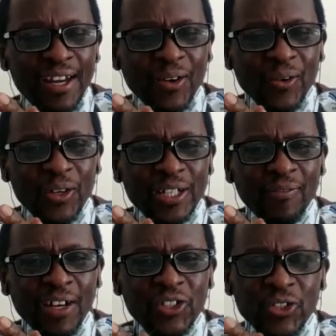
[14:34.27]

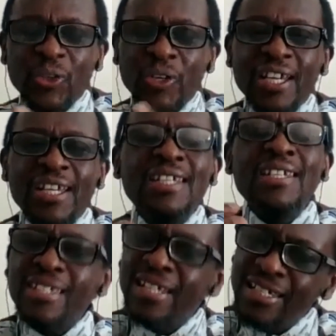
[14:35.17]
whatever issue,
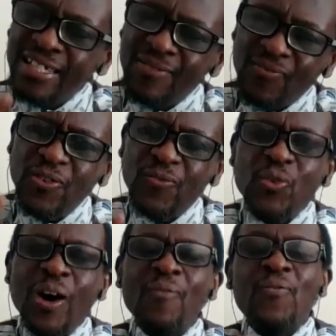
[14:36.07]
if
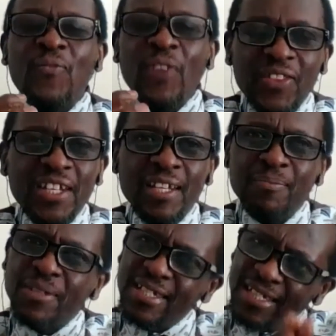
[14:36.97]
you have faith in
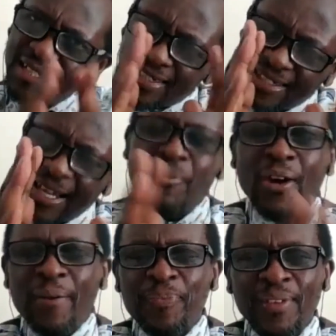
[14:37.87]
him, he's
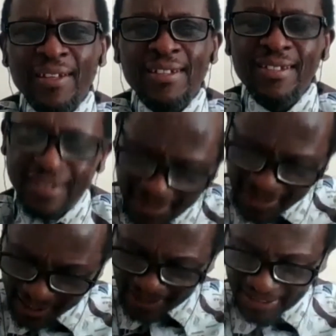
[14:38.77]
somewhere.
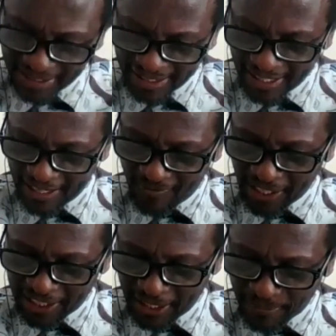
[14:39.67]
Just
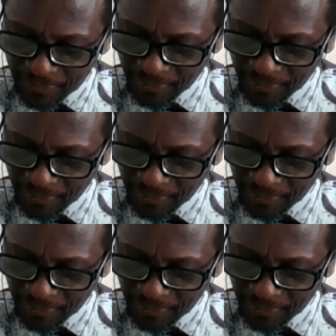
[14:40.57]
invite him.